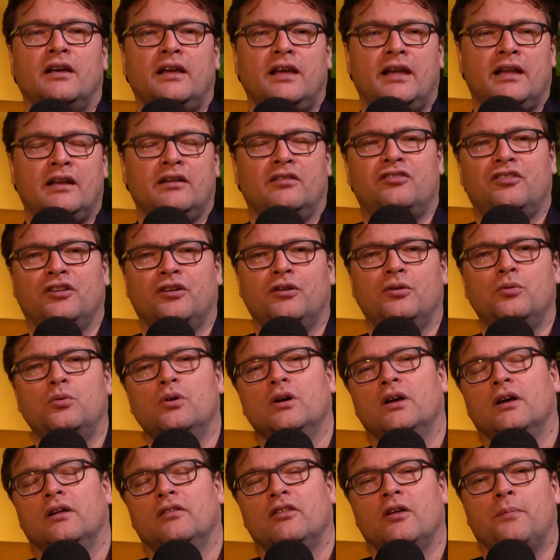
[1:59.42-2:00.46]
into
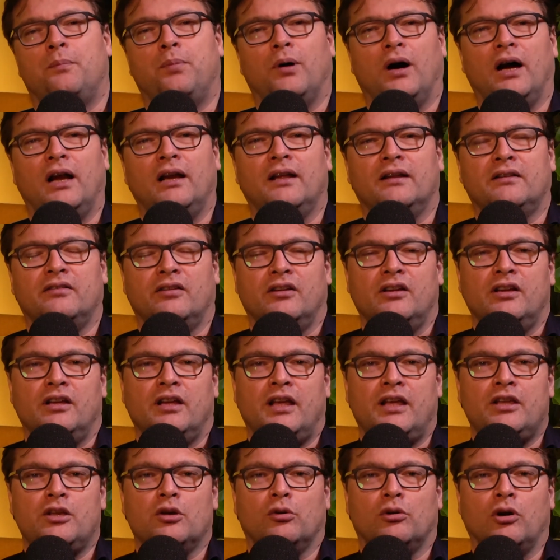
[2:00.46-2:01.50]
the pilot
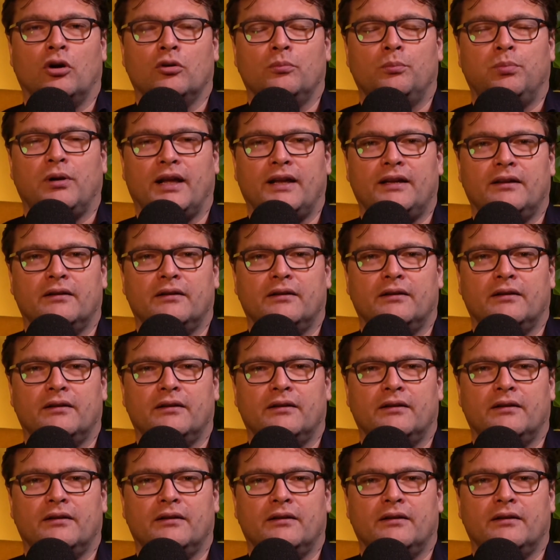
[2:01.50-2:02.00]
in your own plane.